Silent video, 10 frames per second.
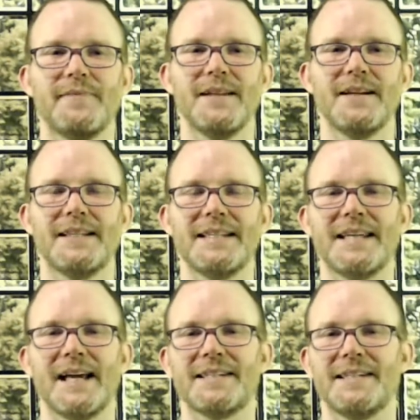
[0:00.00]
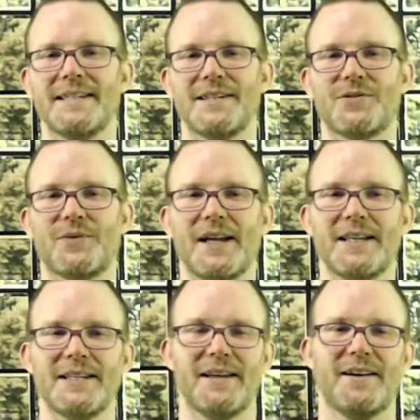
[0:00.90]
Ecclesiastes is
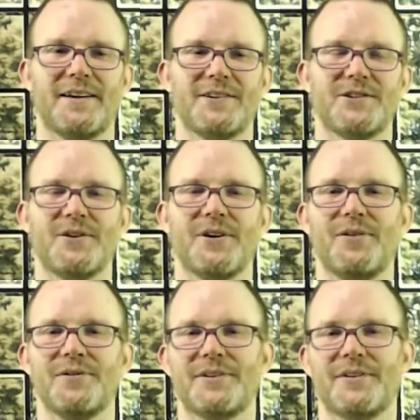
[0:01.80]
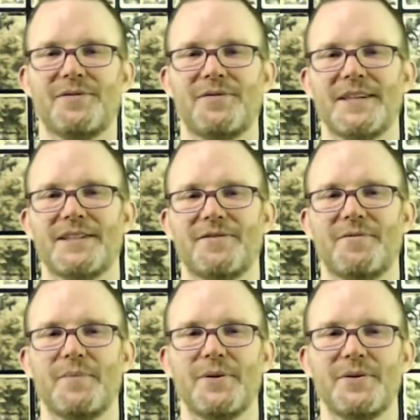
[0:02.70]
read on Sukkot, or the Feast
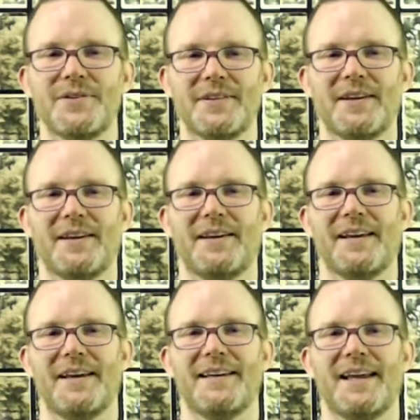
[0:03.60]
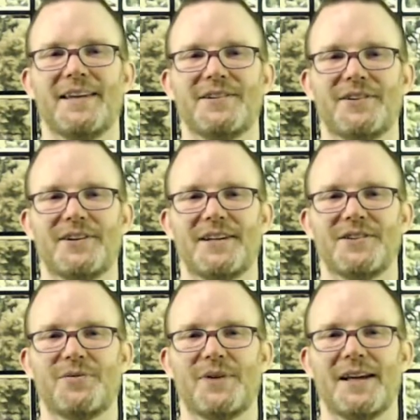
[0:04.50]
of Booths, and Esther
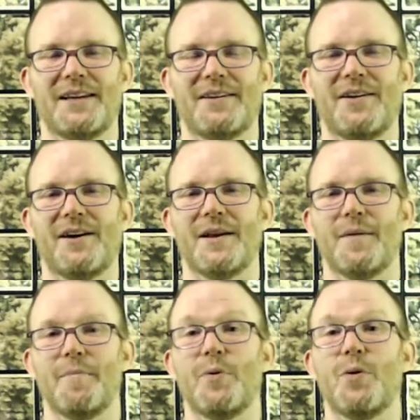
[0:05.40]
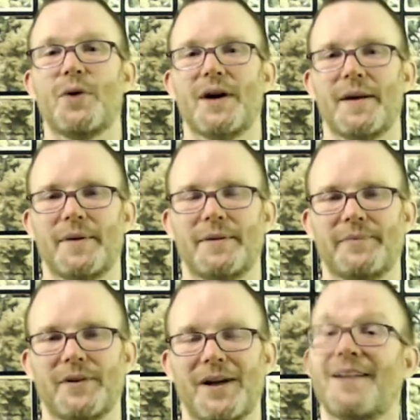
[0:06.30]
is read on Purim,
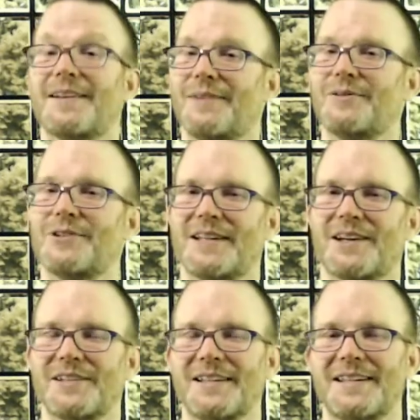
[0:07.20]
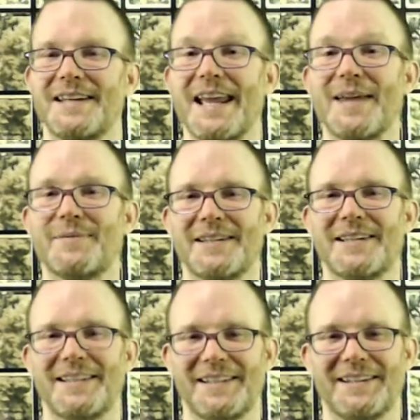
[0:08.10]
a holiday which is actually named
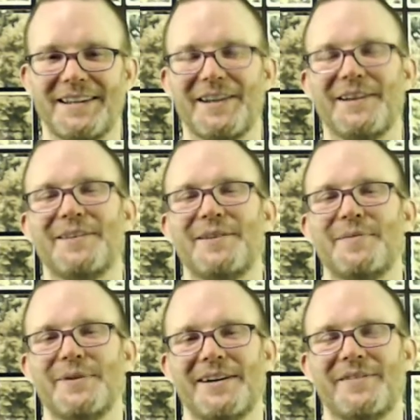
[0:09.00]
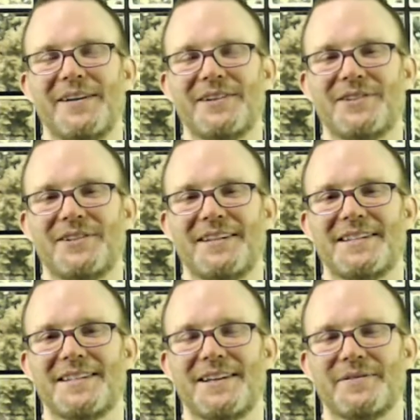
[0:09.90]
in the book of Esther
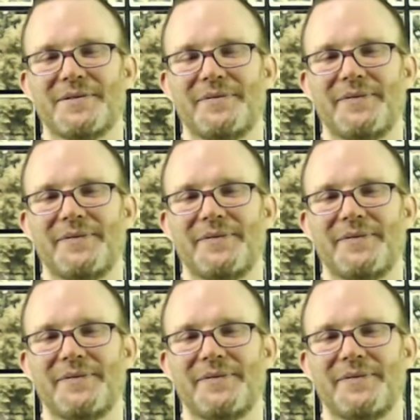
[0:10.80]
itself.